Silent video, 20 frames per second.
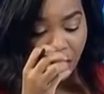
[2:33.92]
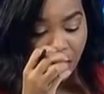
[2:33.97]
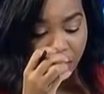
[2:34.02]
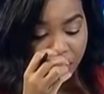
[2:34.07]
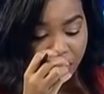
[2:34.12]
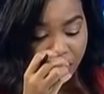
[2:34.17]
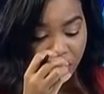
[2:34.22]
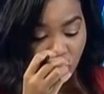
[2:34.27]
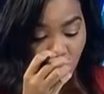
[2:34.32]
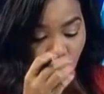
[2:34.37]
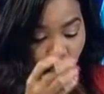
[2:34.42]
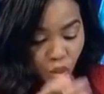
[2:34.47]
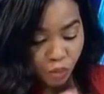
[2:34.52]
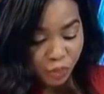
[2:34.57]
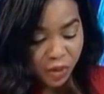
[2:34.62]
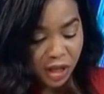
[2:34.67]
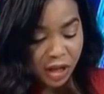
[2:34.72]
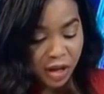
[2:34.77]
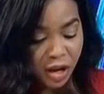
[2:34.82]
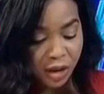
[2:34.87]
uh, the two
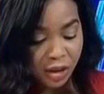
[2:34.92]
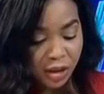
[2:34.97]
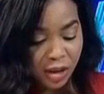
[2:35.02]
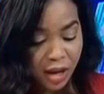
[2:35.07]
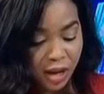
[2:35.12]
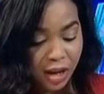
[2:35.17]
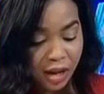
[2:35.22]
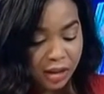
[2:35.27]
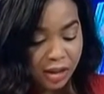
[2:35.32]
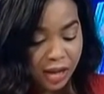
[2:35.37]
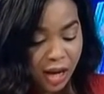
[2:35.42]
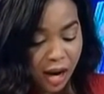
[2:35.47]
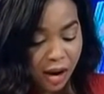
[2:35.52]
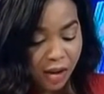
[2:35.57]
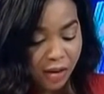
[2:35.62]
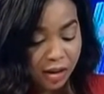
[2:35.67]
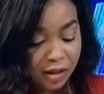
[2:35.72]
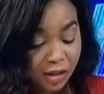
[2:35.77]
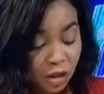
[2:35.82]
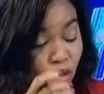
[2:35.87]
billion uh, naira,
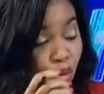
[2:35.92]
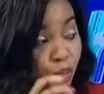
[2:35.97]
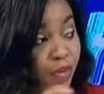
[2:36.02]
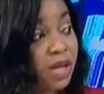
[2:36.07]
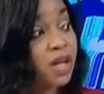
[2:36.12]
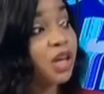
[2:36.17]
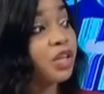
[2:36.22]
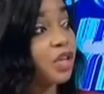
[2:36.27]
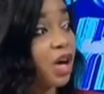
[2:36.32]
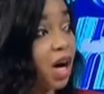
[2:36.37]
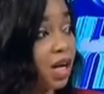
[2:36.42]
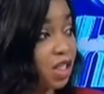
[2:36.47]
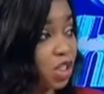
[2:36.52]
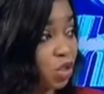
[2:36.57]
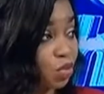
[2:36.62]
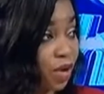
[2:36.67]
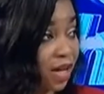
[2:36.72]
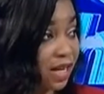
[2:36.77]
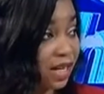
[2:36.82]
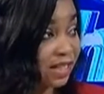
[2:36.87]
uh, two billion dollars
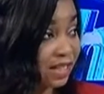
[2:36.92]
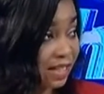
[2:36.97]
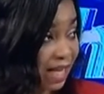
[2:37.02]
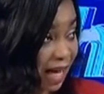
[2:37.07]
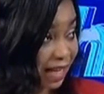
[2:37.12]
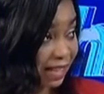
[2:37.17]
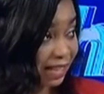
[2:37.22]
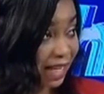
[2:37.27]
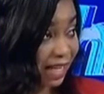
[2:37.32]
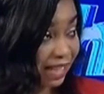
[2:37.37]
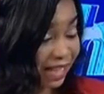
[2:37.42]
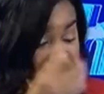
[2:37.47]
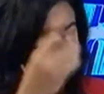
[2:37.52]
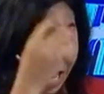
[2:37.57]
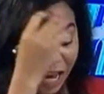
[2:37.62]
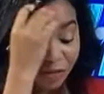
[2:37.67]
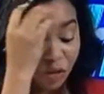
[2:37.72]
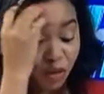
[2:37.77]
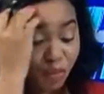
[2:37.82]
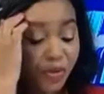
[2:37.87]
rather tax that they
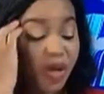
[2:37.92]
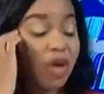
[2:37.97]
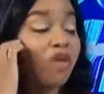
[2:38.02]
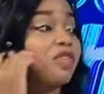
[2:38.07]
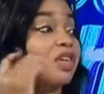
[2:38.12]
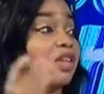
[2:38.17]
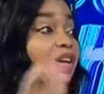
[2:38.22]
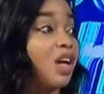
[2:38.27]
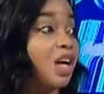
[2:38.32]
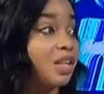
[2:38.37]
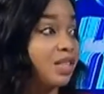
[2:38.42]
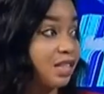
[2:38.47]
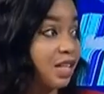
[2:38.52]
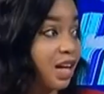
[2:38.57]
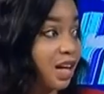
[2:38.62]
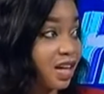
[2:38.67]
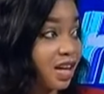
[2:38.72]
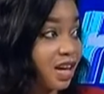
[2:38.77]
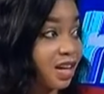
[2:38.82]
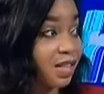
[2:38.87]
have to pay over the last
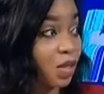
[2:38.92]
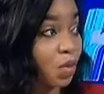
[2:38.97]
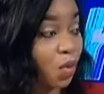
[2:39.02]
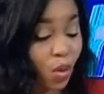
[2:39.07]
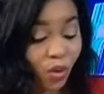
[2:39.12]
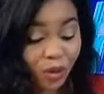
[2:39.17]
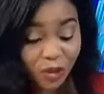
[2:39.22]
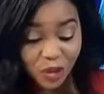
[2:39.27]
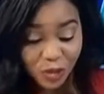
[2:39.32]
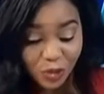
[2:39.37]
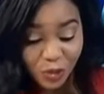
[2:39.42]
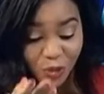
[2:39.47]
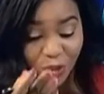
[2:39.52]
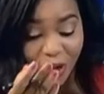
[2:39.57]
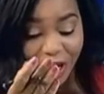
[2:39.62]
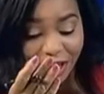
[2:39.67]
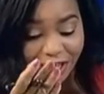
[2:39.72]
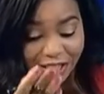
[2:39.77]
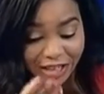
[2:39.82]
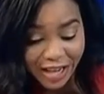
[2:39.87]
10 years, according to
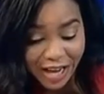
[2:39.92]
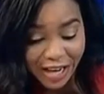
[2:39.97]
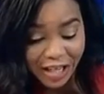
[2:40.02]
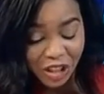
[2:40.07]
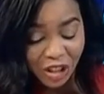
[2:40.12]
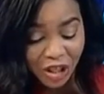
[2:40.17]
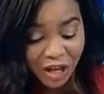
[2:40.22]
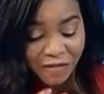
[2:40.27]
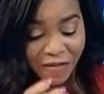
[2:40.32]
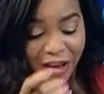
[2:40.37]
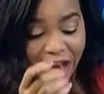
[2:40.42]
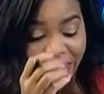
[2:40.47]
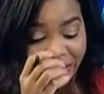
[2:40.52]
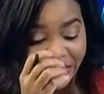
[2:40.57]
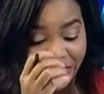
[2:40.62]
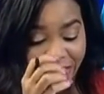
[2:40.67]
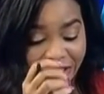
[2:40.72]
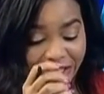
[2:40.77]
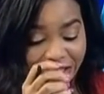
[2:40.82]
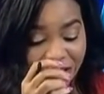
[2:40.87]
the AGF, and they
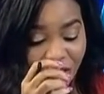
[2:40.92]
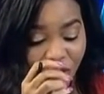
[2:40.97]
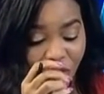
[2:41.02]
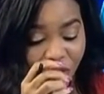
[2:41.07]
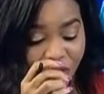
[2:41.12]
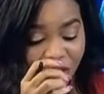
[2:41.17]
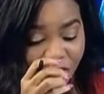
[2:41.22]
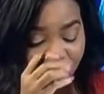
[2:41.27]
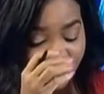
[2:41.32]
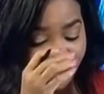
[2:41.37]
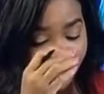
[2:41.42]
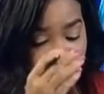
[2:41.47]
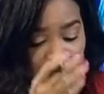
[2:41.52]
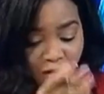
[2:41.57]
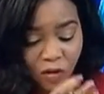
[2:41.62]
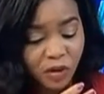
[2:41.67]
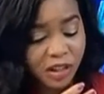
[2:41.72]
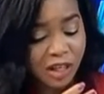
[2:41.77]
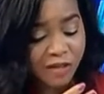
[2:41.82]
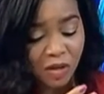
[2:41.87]
are still they've, they've,
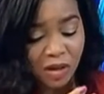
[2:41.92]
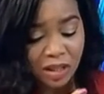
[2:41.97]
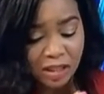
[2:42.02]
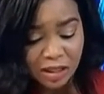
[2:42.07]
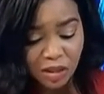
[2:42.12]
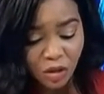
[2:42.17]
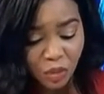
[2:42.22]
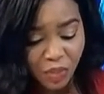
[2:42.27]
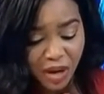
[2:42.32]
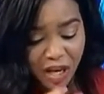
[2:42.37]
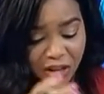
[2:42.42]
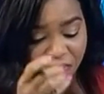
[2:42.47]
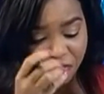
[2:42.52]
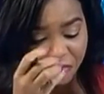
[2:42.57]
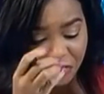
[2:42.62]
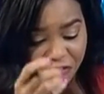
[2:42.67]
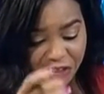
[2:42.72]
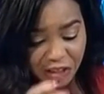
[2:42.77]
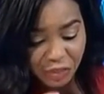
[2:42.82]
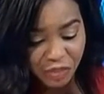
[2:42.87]
they've only still paid
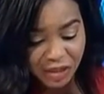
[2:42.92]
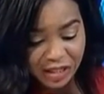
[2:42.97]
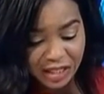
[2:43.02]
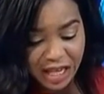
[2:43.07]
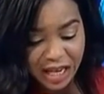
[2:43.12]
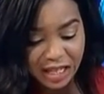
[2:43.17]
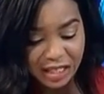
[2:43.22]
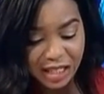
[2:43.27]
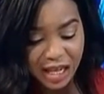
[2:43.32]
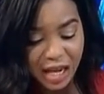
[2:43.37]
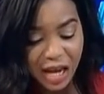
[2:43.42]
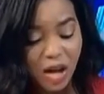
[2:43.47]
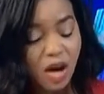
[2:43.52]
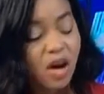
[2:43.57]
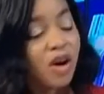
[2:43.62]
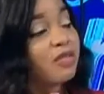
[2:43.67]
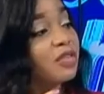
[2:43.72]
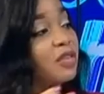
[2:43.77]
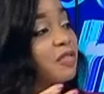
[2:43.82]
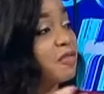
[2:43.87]
50%
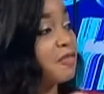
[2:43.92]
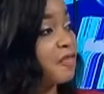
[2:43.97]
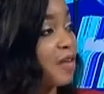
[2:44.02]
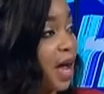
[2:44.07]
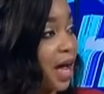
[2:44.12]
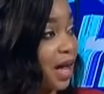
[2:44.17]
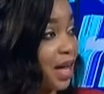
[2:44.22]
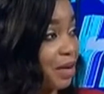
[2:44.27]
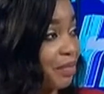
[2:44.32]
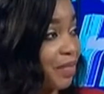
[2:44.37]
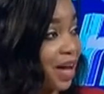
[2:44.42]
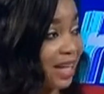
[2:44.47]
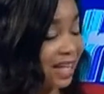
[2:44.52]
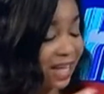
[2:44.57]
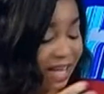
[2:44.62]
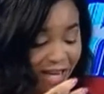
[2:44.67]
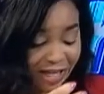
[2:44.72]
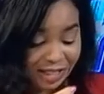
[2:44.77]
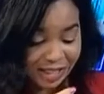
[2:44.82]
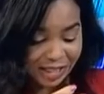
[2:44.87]
of the fine by the
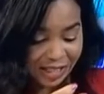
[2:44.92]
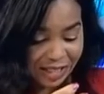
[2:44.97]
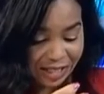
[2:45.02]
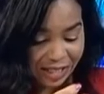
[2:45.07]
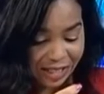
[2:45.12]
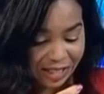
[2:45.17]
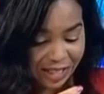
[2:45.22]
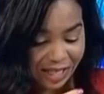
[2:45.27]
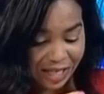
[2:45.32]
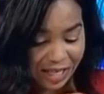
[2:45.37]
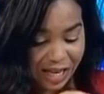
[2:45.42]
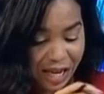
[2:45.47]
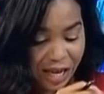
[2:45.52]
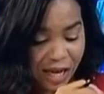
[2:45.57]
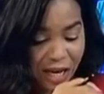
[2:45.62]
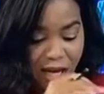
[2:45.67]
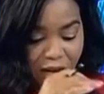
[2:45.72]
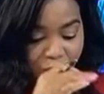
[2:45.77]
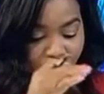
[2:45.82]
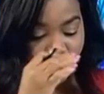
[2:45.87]
NCC.
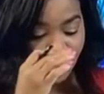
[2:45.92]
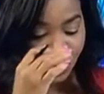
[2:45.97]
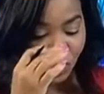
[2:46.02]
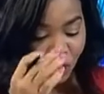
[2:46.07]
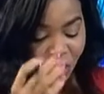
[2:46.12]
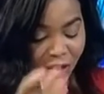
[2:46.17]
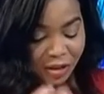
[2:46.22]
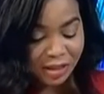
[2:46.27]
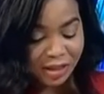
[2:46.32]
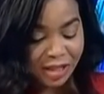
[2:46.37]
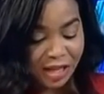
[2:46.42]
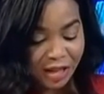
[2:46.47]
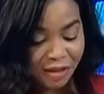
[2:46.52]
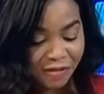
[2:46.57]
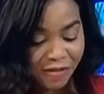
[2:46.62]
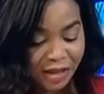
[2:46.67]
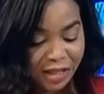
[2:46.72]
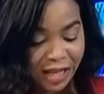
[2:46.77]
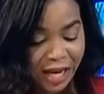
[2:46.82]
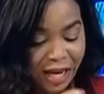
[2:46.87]
And when you consider the
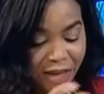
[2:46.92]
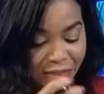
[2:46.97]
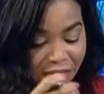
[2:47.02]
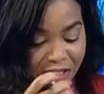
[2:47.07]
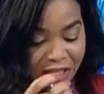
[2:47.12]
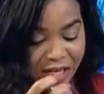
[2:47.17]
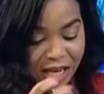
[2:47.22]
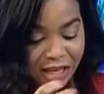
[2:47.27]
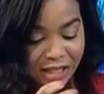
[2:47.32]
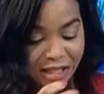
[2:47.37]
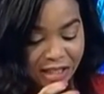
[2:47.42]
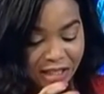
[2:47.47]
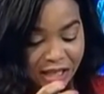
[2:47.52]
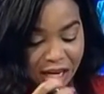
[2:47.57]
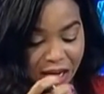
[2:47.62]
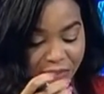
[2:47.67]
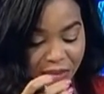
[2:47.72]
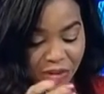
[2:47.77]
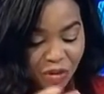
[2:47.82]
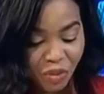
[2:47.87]
fact that MTN's
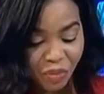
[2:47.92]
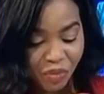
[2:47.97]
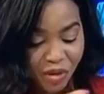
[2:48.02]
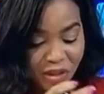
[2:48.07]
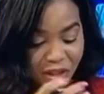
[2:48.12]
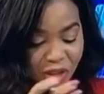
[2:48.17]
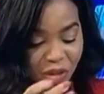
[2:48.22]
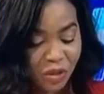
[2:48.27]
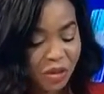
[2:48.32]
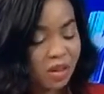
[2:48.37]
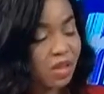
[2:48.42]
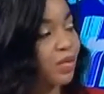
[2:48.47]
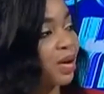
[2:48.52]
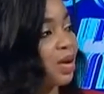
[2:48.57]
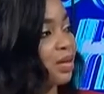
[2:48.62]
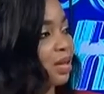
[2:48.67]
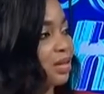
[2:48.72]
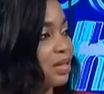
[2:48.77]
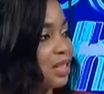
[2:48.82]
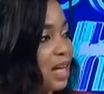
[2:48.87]
capital base is just around
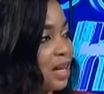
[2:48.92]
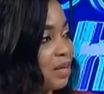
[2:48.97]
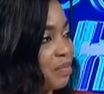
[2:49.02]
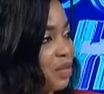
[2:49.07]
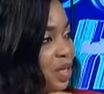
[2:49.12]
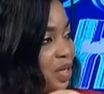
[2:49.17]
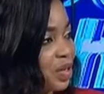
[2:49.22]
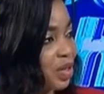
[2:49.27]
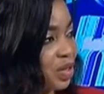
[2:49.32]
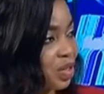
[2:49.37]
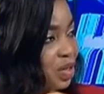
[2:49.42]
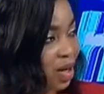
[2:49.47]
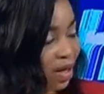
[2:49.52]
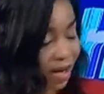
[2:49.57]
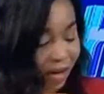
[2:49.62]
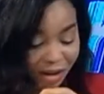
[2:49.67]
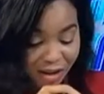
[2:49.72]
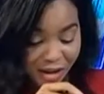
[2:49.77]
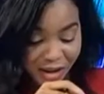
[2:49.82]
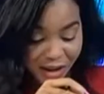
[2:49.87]
the 10 billion
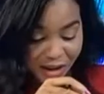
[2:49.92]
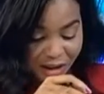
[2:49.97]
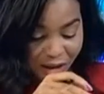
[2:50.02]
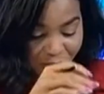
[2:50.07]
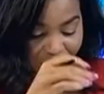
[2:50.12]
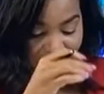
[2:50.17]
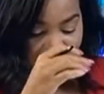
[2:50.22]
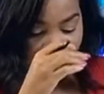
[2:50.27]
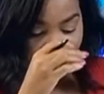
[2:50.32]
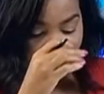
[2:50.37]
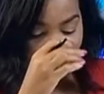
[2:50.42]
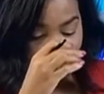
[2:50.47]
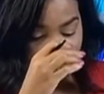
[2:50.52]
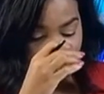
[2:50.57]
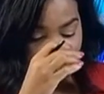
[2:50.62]
dollar area,